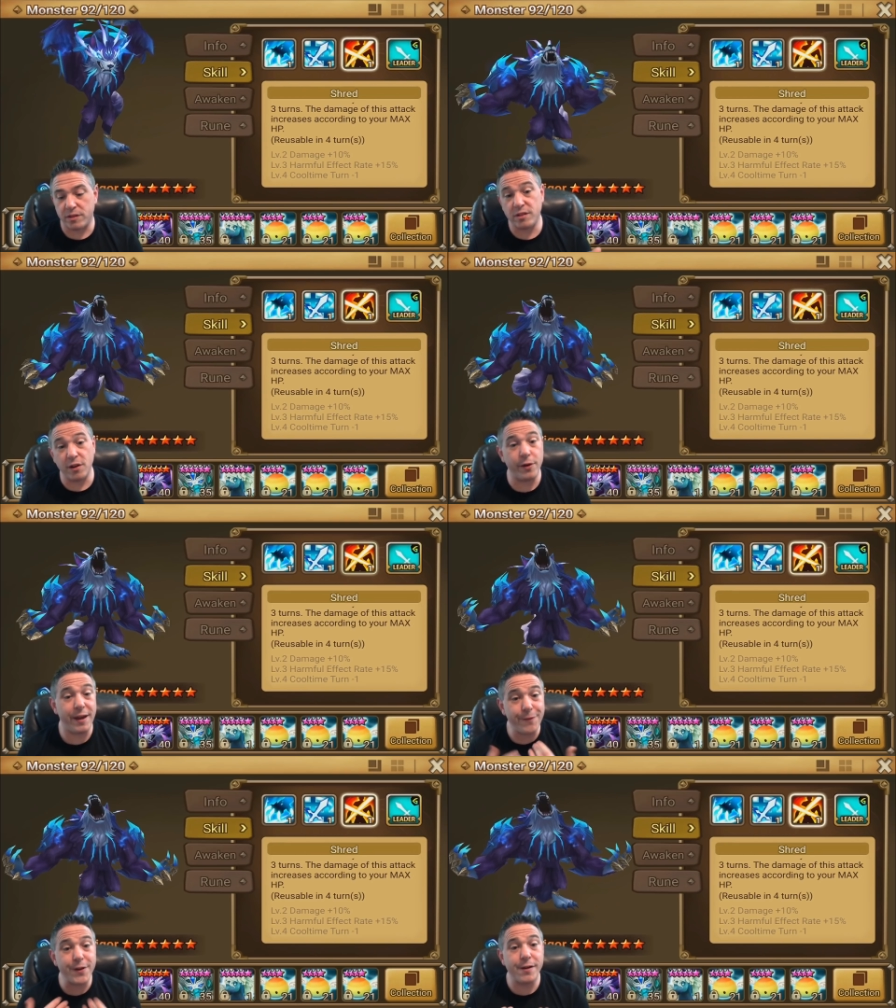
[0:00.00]
So
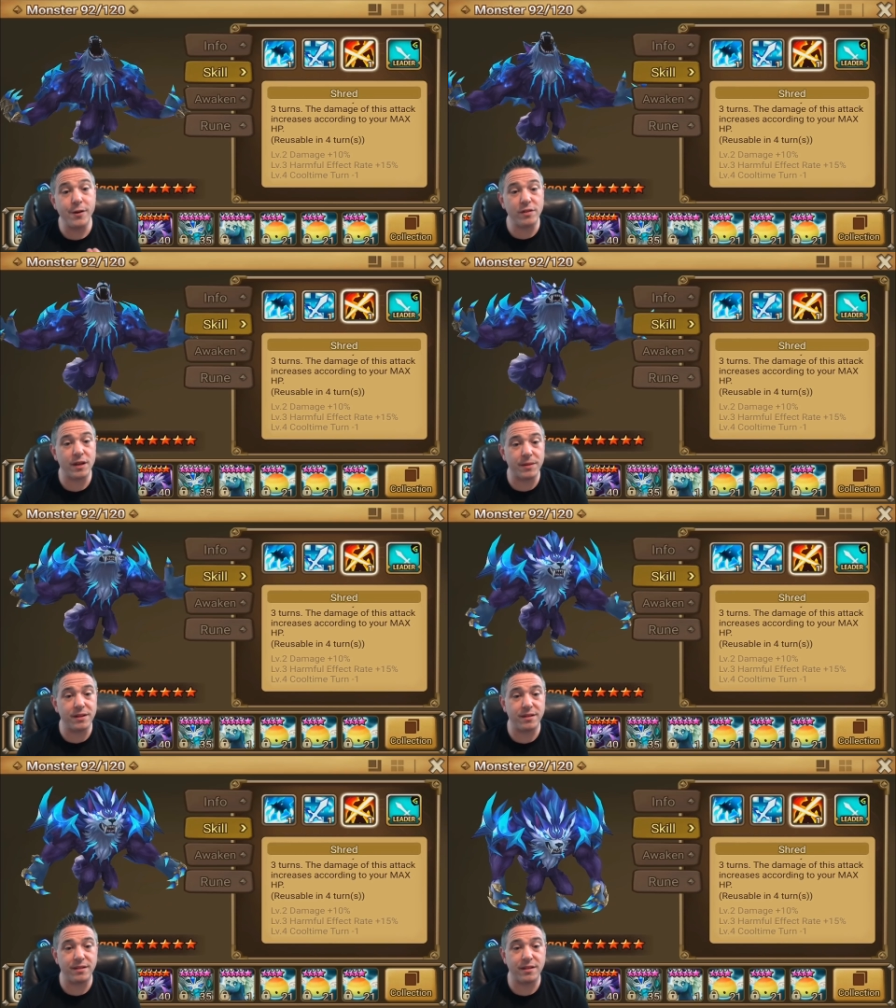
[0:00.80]
if you're using him
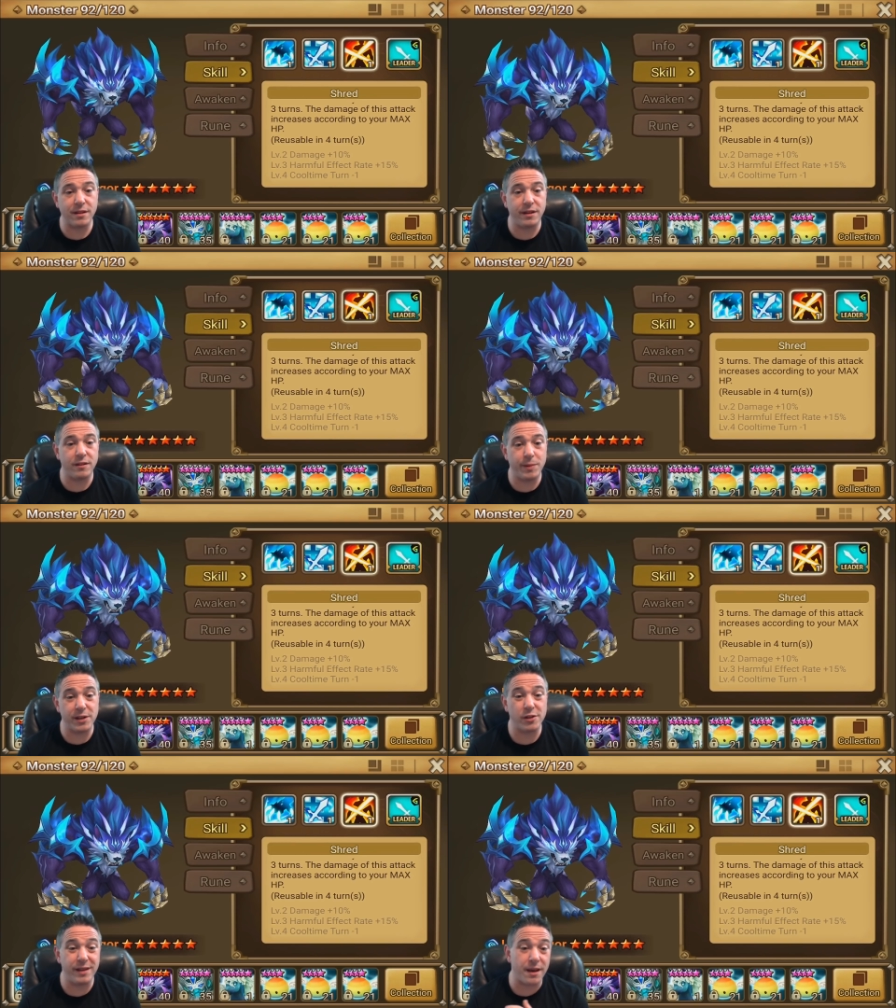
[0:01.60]
consistently in
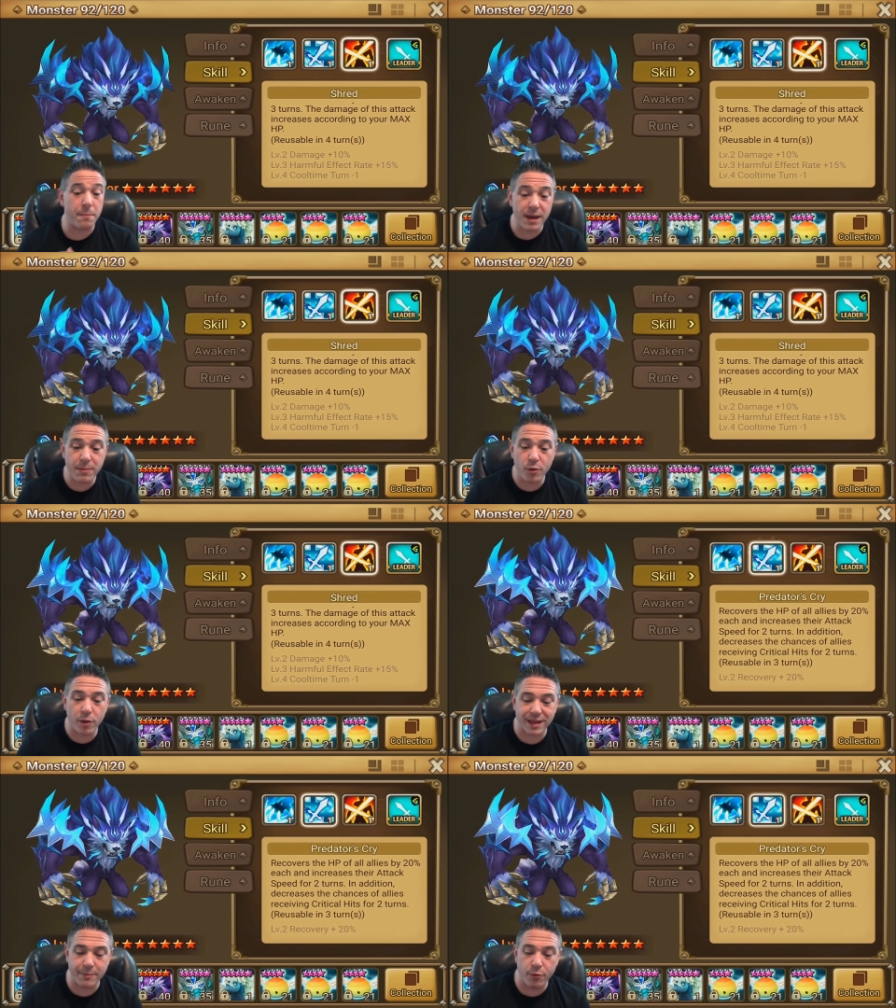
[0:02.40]
Special League, it may be
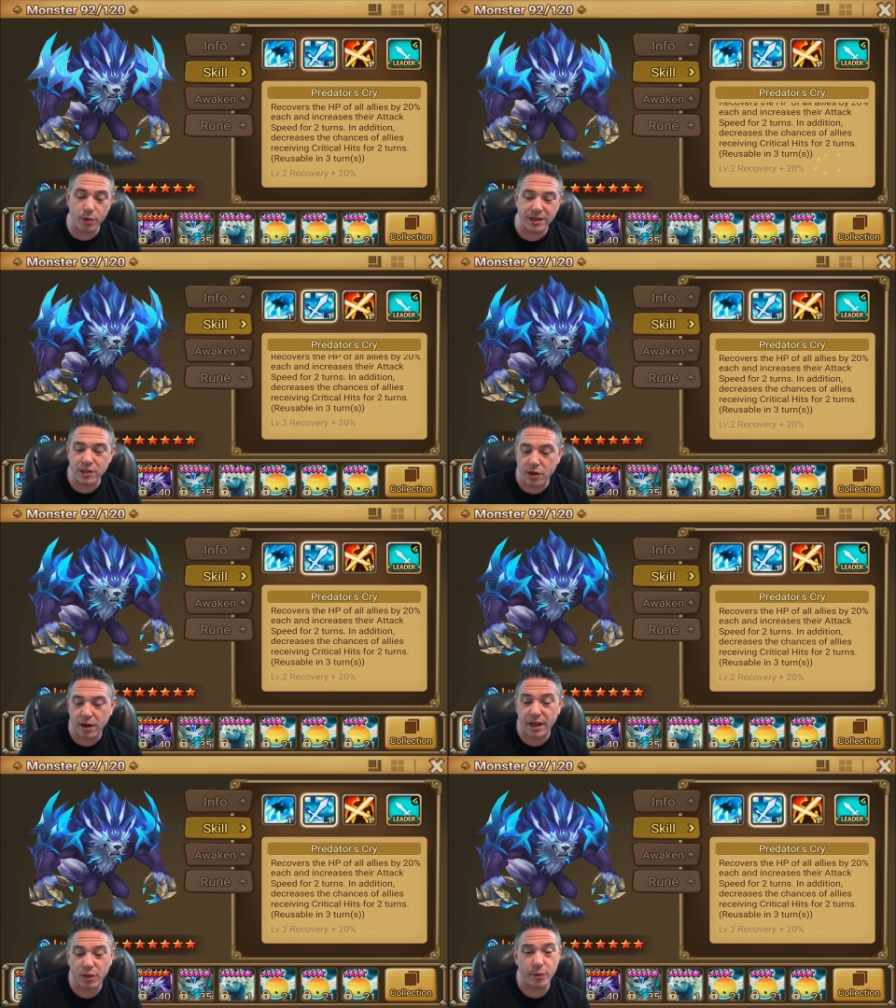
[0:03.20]
worth, I mean, we're only
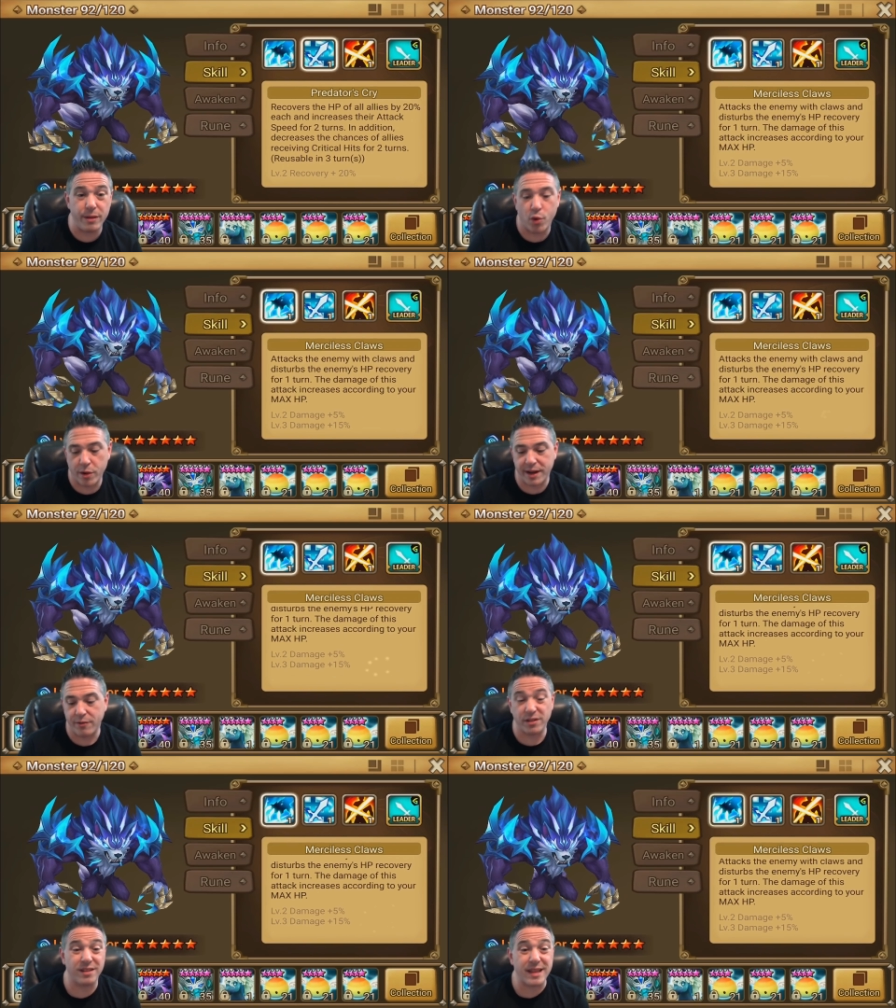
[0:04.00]
talking three more
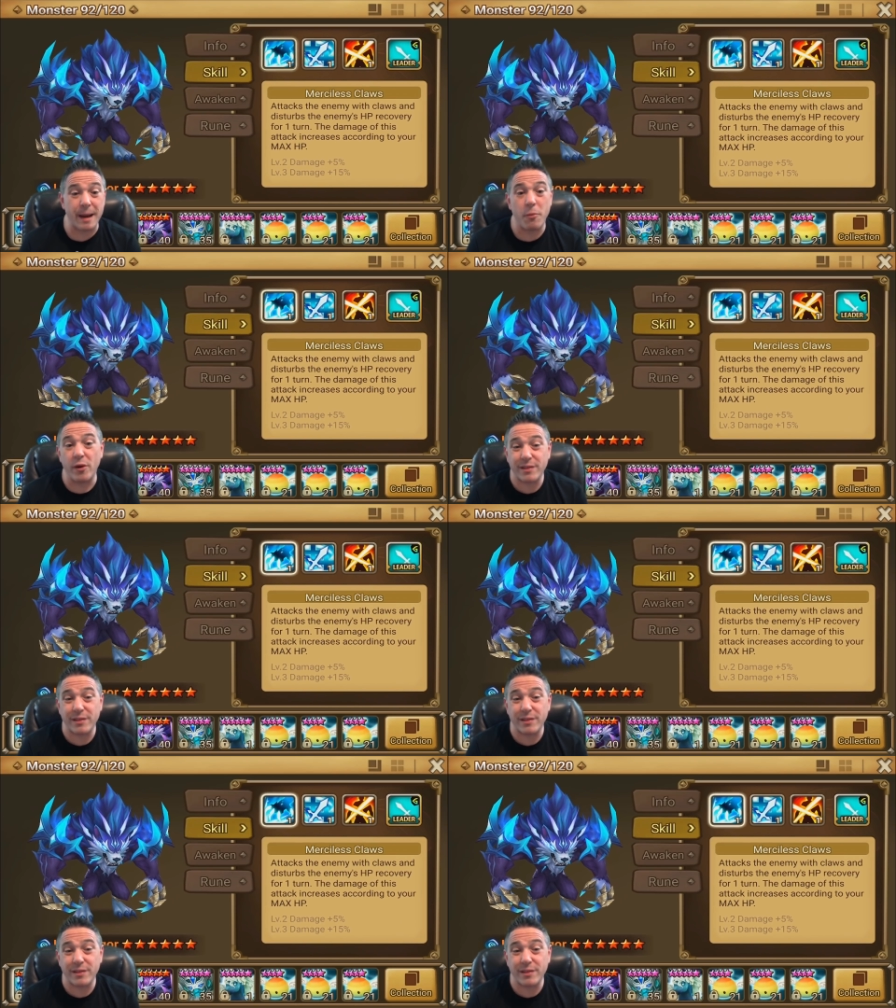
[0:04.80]
Devils at that point.